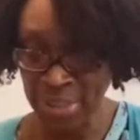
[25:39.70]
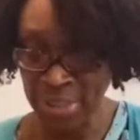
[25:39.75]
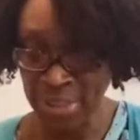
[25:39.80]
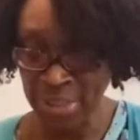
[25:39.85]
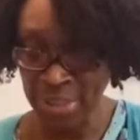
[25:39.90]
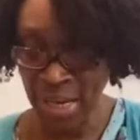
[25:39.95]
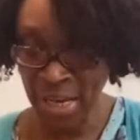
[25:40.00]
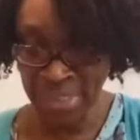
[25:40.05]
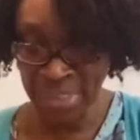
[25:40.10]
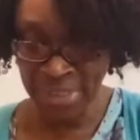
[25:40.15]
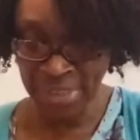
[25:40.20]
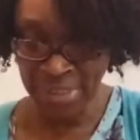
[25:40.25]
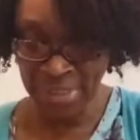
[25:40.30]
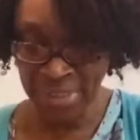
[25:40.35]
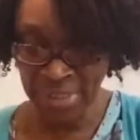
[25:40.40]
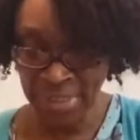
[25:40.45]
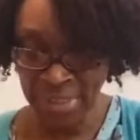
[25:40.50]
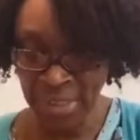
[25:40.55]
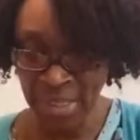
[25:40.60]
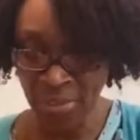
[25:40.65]

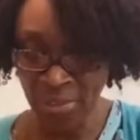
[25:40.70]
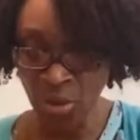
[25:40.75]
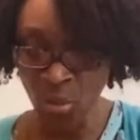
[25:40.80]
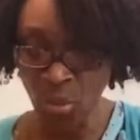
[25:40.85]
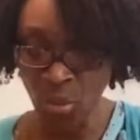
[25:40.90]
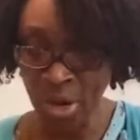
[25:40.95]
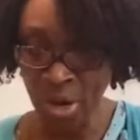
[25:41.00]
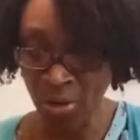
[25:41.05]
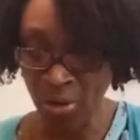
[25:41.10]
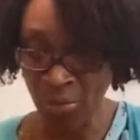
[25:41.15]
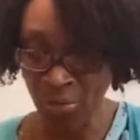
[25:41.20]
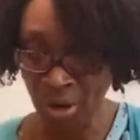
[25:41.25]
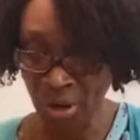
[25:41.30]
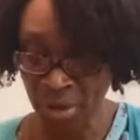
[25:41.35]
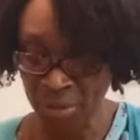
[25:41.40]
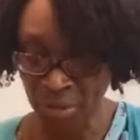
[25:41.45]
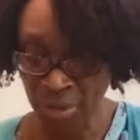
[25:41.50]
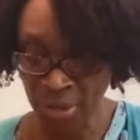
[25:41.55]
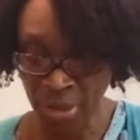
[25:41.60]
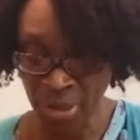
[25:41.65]
identity the way our
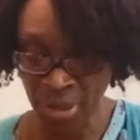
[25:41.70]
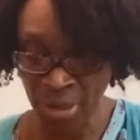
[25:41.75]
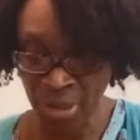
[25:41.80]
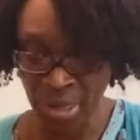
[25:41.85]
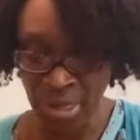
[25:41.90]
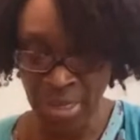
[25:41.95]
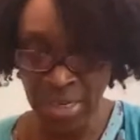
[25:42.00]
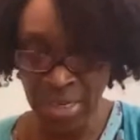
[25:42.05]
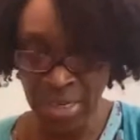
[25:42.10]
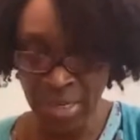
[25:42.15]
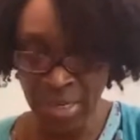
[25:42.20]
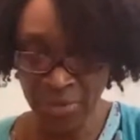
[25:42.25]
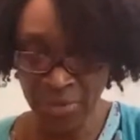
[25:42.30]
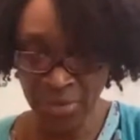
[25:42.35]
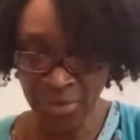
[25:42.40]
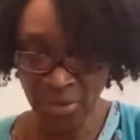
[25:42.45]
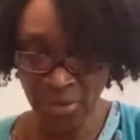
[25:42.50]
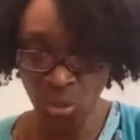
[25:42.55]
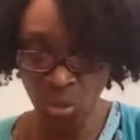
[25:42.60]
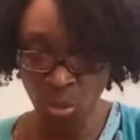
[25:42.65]
Father
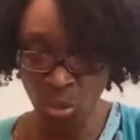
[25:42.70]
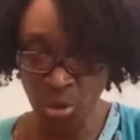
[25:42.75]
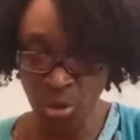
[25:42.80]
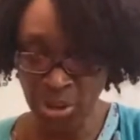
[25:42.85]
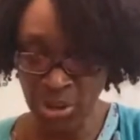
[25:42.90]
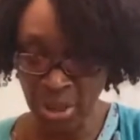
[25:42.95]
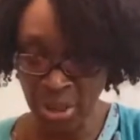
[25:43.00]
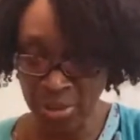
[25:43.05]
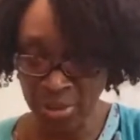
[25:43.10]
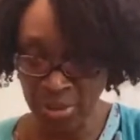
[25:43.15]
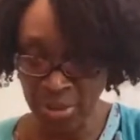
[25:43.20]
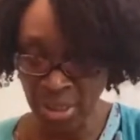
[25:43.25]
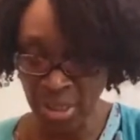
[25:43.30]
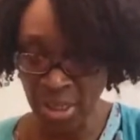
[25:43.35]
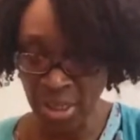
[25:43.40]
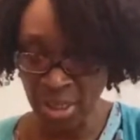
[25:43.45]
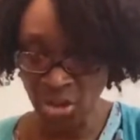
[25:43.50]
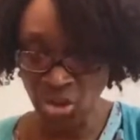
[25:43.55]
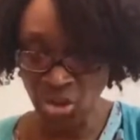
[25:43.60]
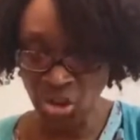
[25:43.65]
lives towards us,
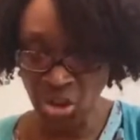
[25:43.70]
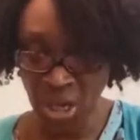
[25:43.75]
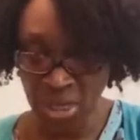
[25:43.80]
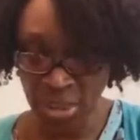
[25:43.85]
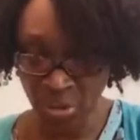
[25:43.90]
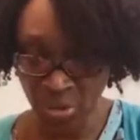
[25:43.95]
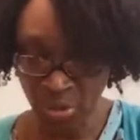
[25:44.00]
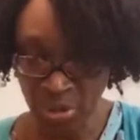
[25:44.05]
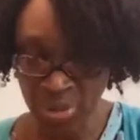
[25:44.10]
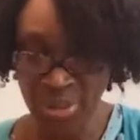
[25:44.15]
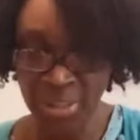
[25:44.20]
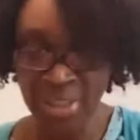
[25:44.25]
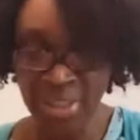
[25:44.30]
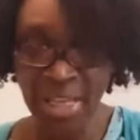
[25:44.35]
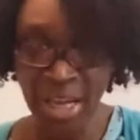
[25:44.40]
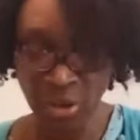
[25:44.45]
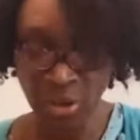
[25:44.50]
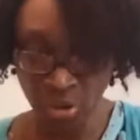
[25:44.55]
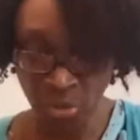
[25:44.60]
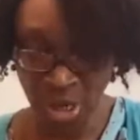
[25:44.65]

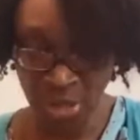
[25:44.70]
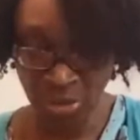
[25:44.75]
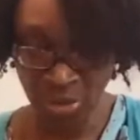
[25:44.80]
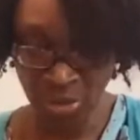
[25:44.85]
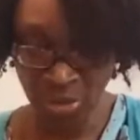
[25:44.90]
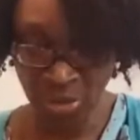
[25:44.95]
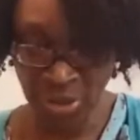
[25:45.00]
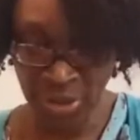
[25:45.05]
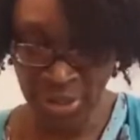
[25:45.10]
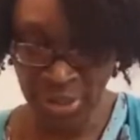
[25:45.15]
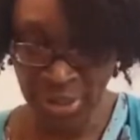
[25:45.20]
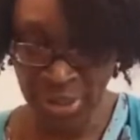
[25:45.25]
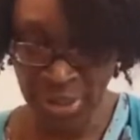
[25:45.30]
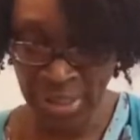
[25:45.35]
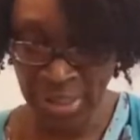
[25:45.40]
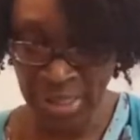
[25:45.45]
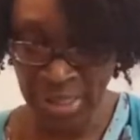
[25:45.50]
generously and graciously.